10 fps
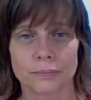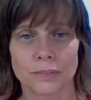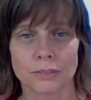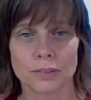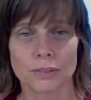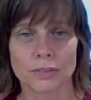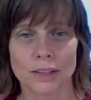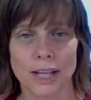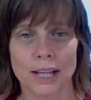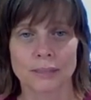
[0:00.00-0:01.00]
See if you can see
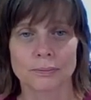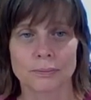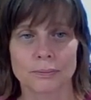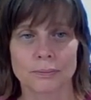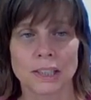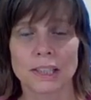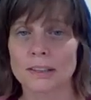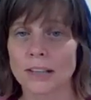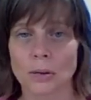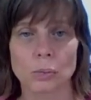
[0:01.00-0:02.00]
that.
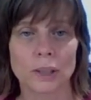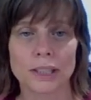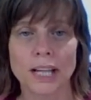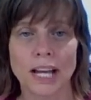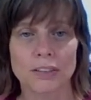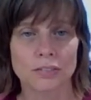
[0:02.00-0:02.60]
Take one a day, it's